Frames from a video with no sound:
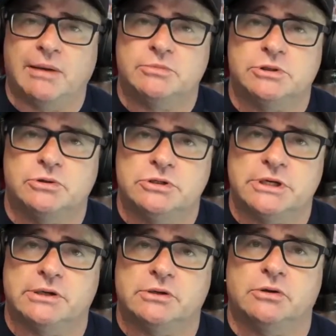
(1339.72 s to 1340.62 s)
to New
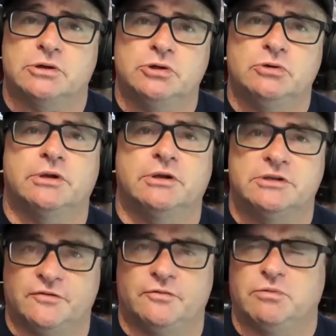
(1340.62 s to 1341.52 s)
Zealand on a tour,
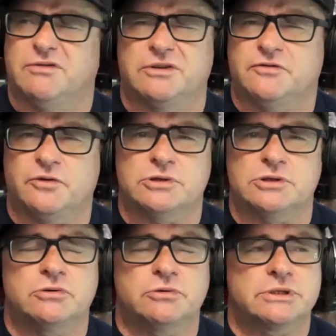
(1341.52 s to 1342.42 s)
one of his
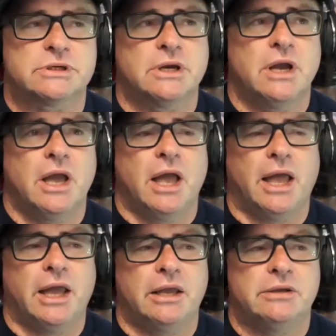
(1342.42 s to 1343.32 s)
first tours,
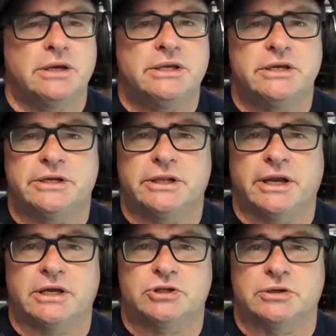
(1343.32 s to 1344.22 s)
and he did a
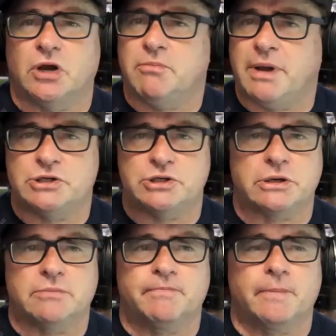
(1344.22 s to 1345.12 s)
lecture, no
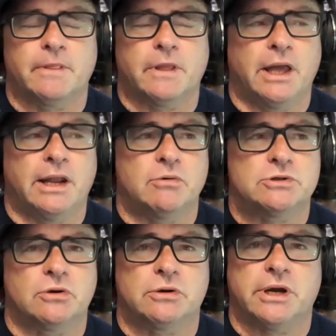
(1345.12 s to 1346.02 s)
magic, and it
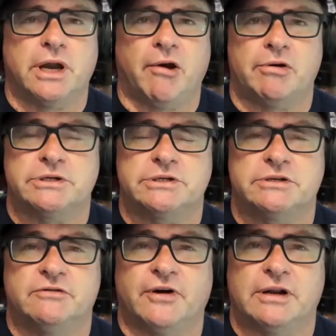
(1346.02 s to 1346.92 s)
was on character
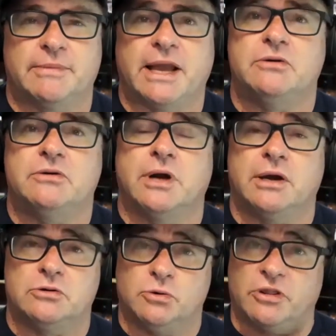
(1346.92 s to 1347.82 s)
development, how
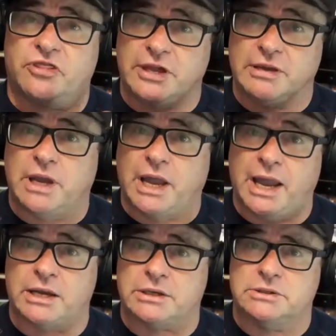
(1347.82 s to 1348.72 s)
to do a themed
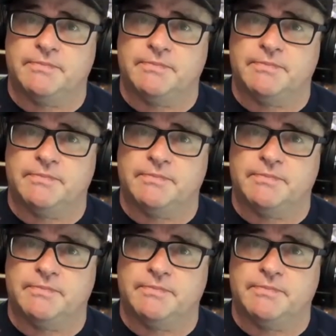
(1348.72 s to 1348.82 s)
act.